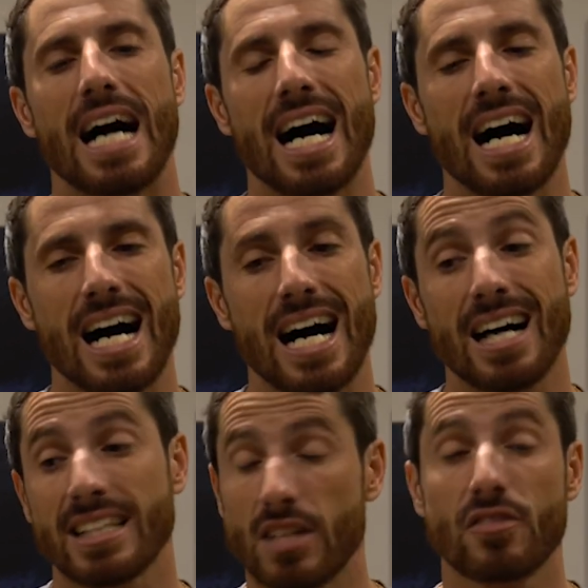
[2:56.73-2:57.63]

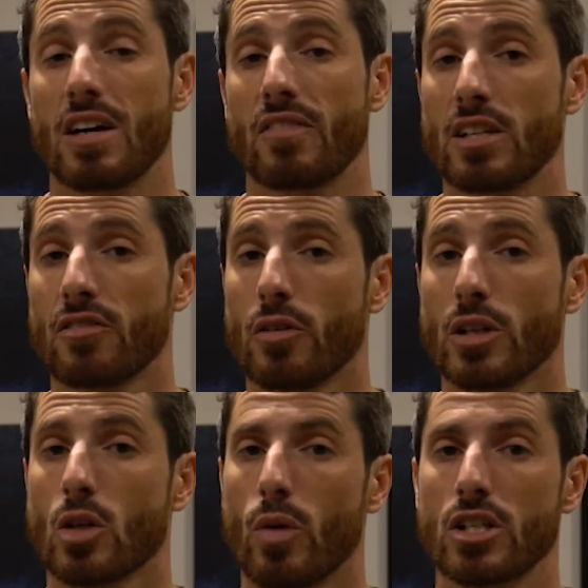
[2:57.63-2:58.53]
And if you have any
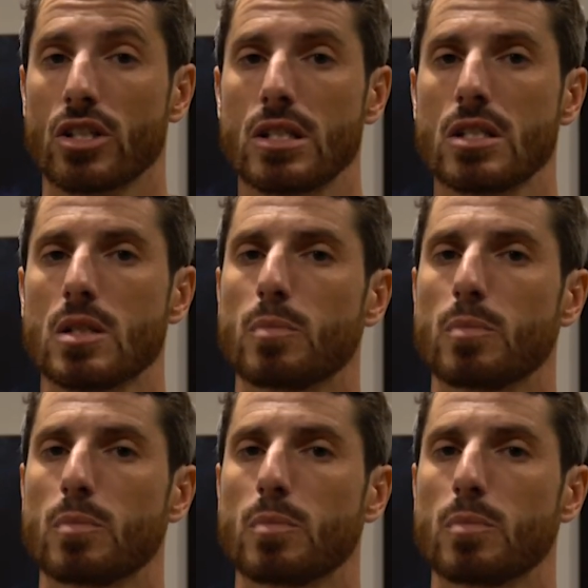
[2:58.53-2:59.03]
further questions,